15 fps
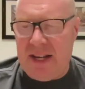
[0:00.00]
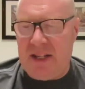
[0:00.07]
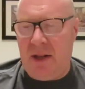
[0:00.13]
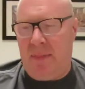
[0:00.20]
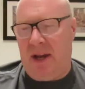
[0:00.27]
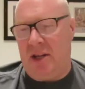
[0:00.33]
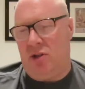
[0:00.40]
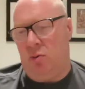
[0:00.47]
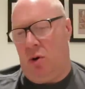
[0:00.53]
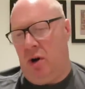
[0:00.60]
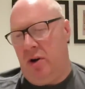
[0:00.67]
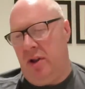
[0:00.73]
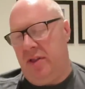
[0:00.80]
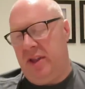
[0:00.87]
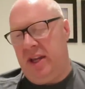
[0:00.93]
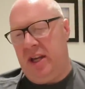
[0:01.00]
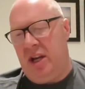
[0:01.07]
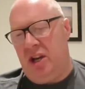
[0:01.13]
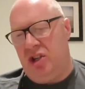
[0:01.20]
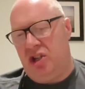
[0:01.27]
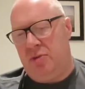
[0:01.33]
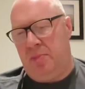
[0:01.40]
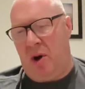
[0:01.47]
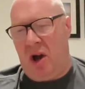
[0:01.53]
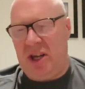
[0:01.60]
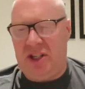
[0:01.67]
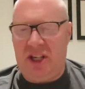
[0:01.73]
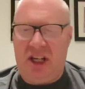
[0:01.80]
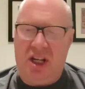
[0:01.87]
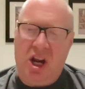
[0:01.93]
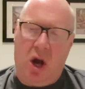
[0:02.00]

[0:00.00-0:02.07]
is the best one. The spicy